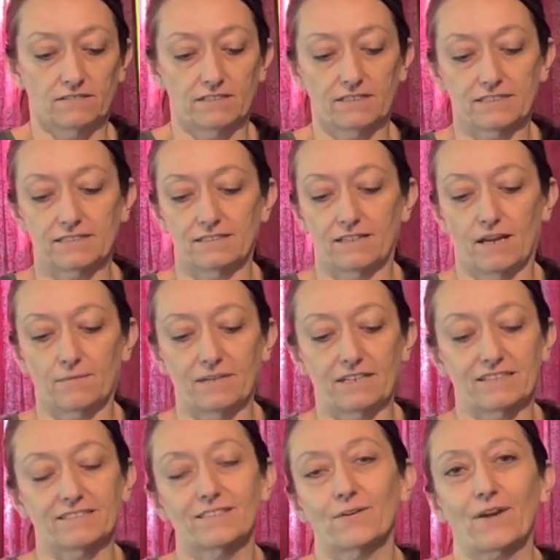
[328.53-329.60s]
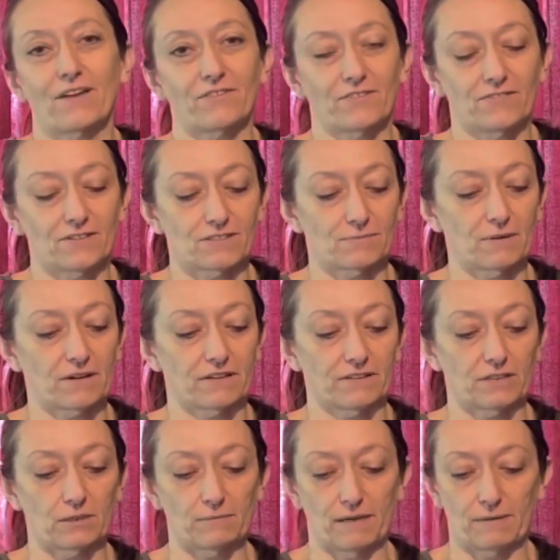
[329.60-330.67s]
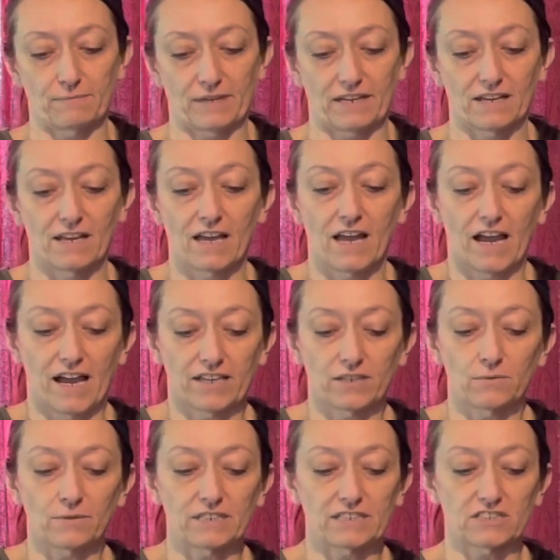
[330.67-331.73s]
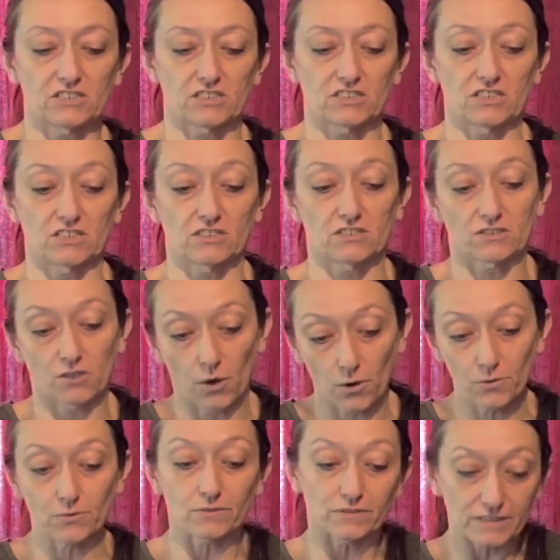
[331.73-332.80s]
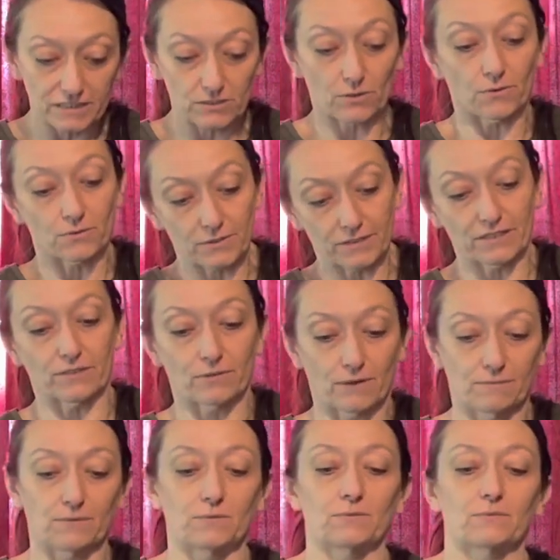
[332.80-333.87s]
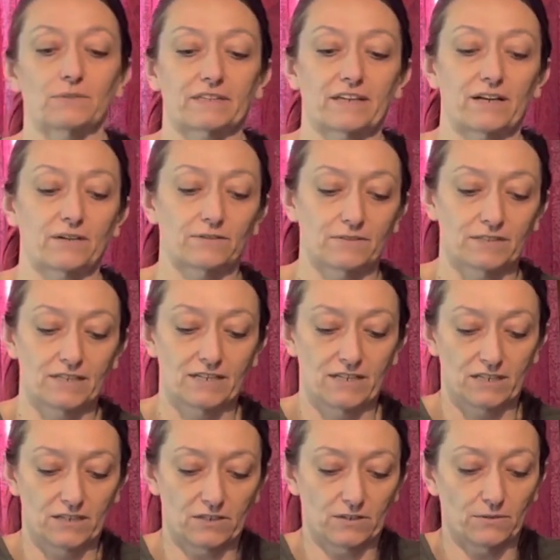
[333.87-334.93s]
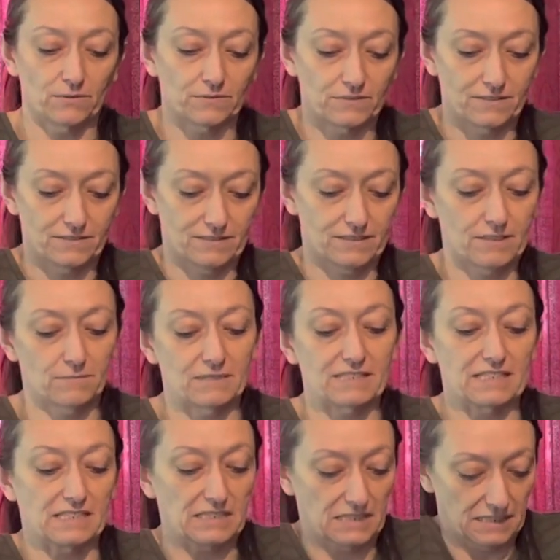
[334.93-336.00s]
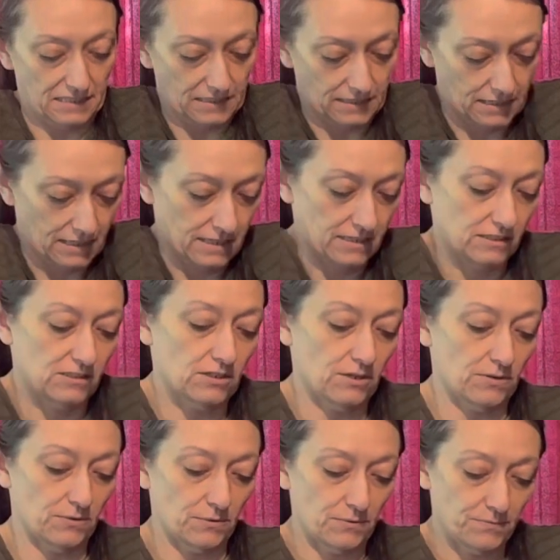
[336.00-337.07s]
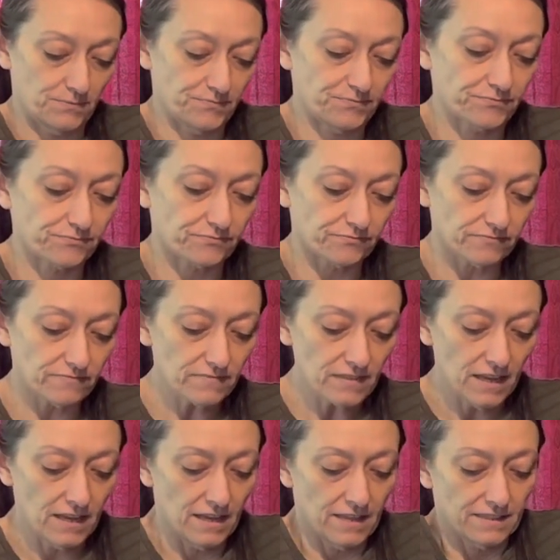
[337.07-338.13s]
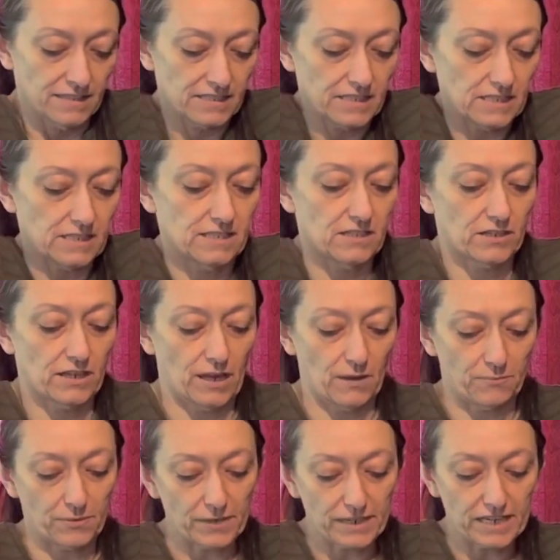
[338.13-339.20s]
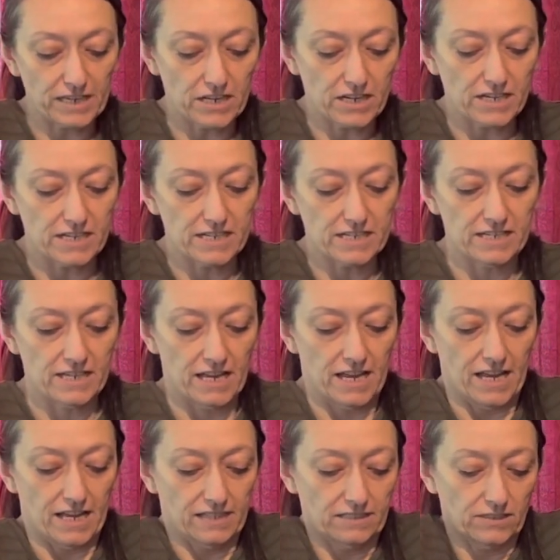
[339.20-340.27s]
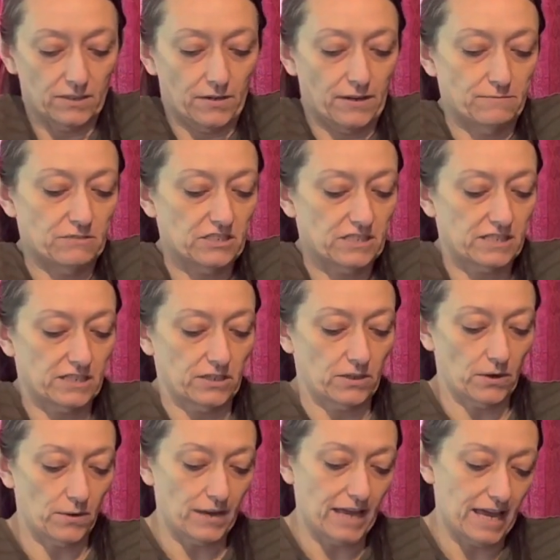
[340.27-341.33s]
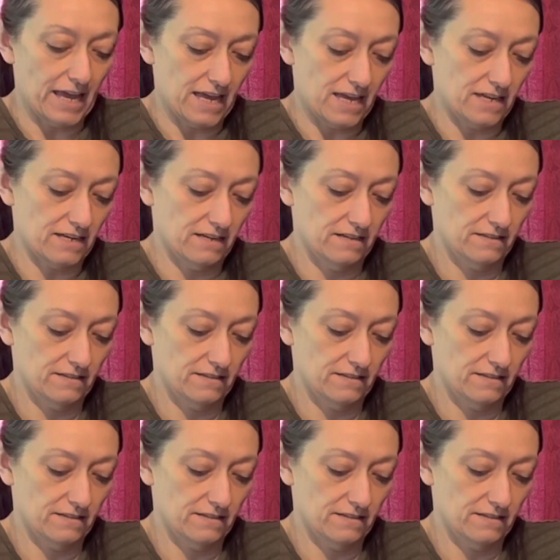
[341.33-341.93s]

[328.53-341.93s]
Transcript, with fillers: It, I mean, it's okay if it falls apart a little bit, but I don't want it just to totally, totally crumble without, you know, some assistance. So this is looking pretty good. And so I'm just gonna go ahead,